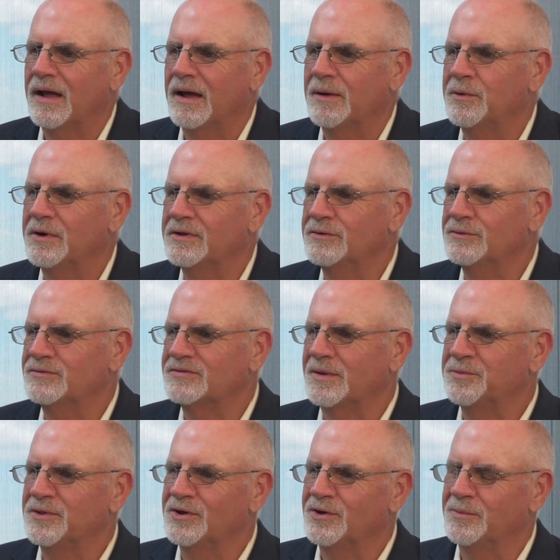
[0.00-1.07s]
I want to do
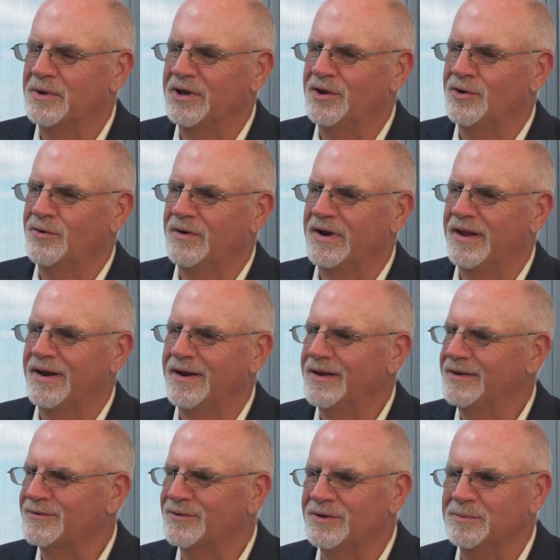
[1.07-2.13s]
something on my own, and
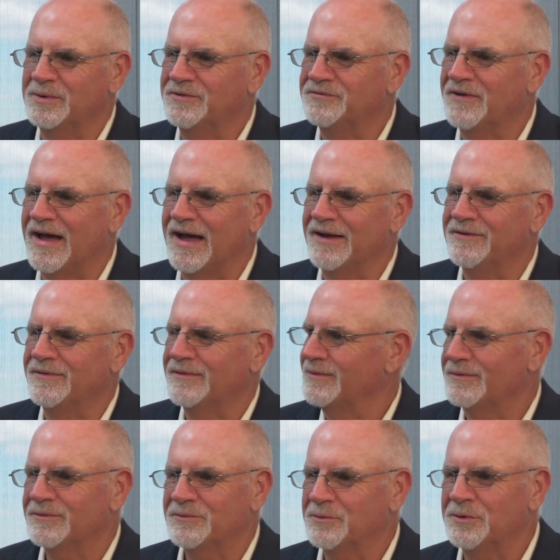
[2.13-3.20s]
it's going to be the high.
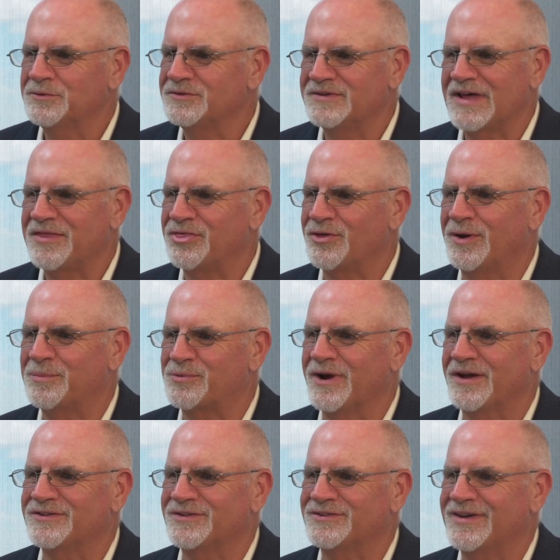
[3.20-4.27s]
What was that thought
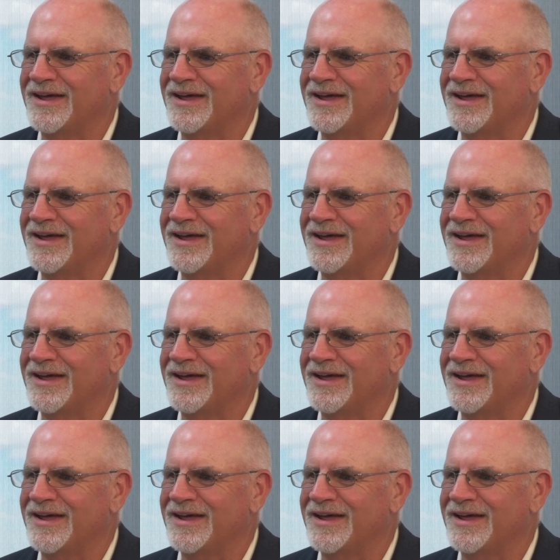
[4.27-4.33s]
process?